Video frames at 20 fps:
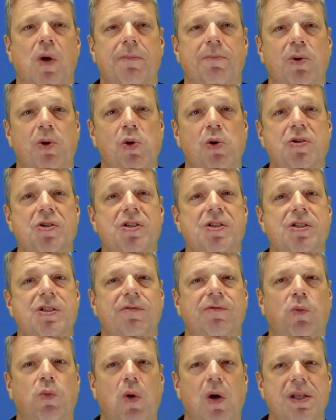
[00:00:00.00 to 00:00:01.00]
where portions
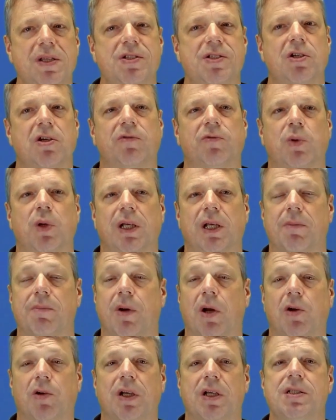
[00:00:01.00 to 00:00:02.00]
of one software
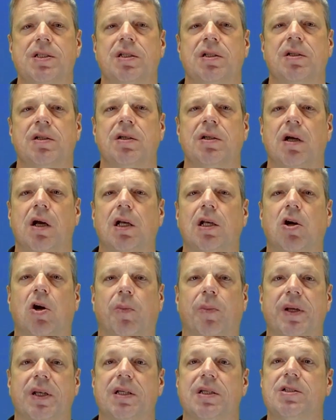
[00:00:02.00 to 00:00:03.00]
component are
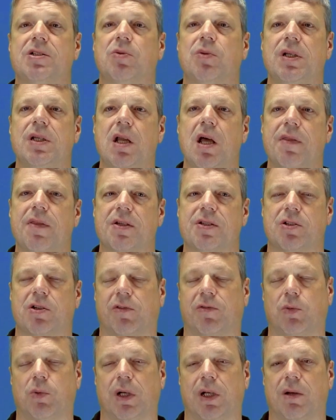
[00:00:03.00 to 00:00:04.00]
copied into another
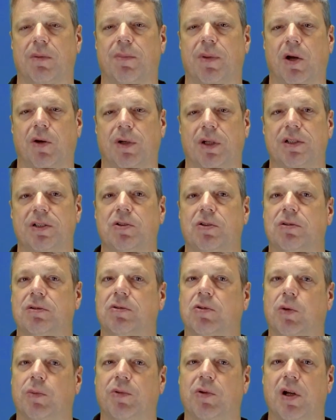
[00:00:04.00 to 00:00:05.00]
software component
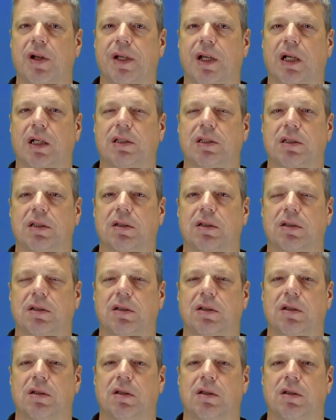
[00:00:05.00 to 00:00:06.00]
or product.
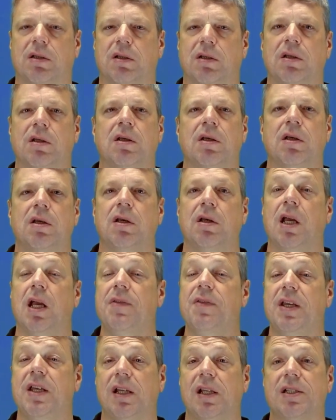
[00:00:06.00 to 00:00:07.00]

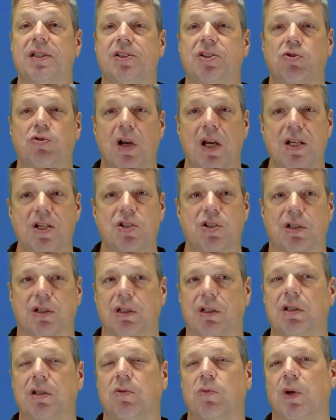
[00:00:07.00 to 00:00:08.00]
In the
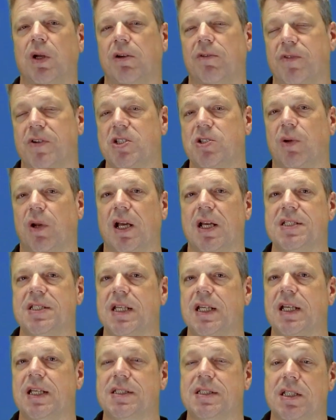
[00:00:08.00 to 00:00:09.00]
illustration, we are
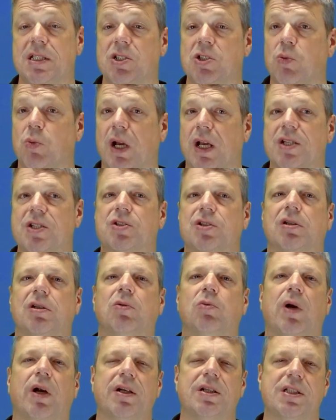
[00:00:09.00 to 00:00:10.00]
visualizing a
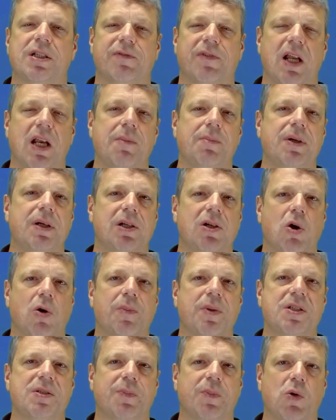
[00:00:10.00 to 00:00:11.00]
situation where a developer
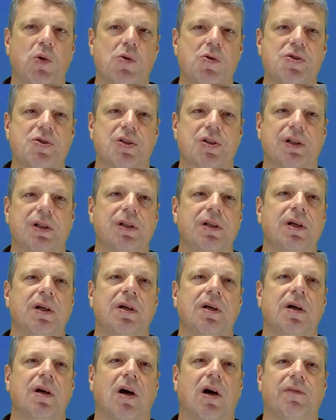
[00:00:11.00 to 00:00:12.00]
copies portion
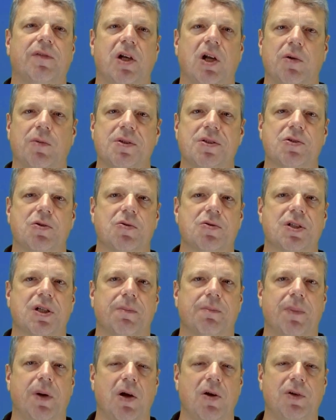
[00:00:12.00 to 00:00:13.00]
of an open source
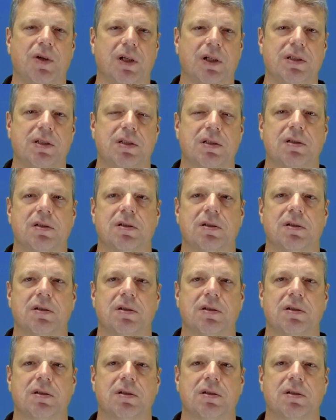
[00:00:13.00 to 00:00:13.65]
component,